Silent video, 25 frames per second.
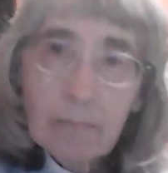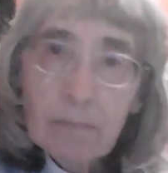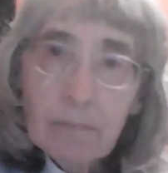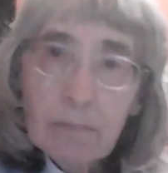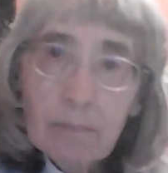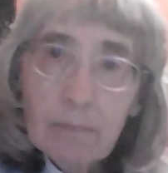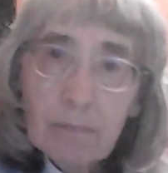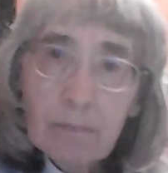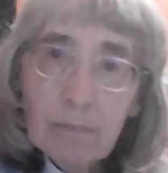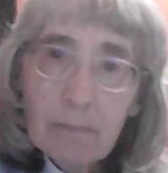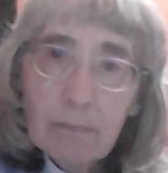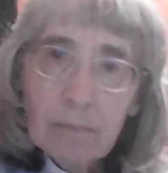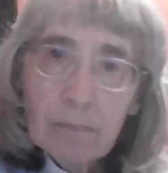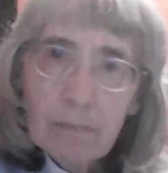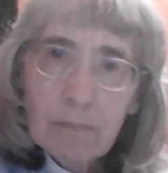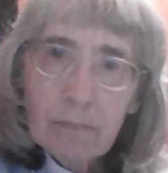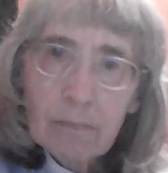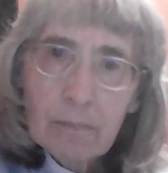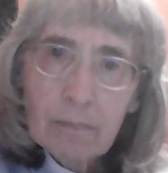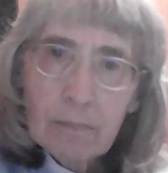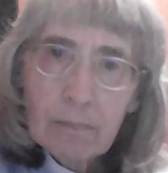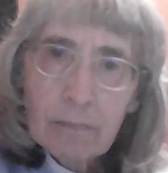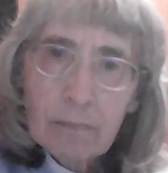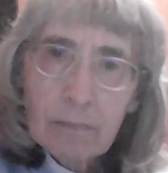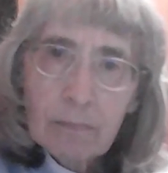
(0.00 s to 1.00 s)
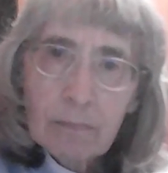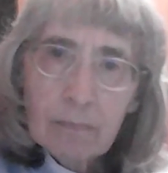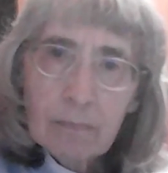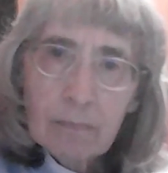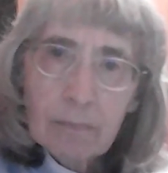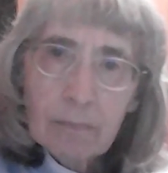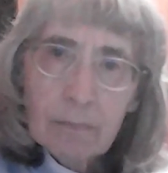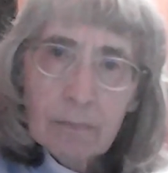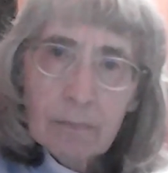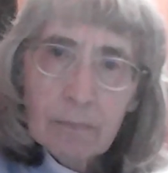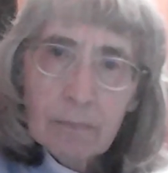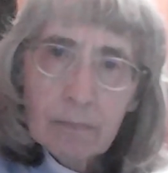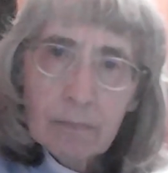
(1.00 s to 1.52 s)
So I would go
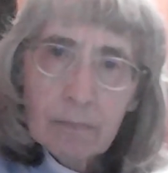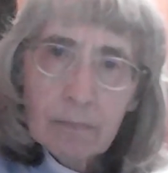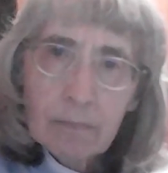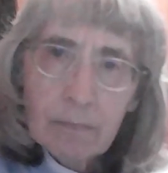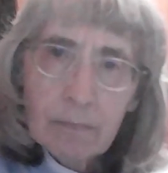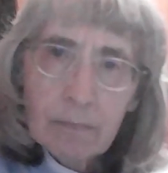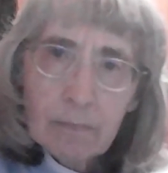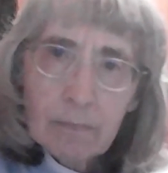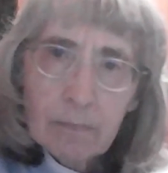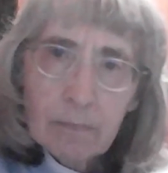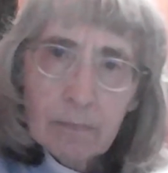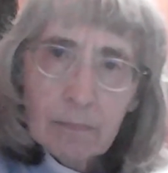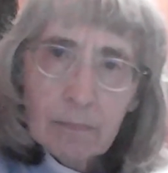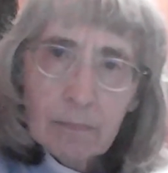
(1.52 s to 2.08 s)
4,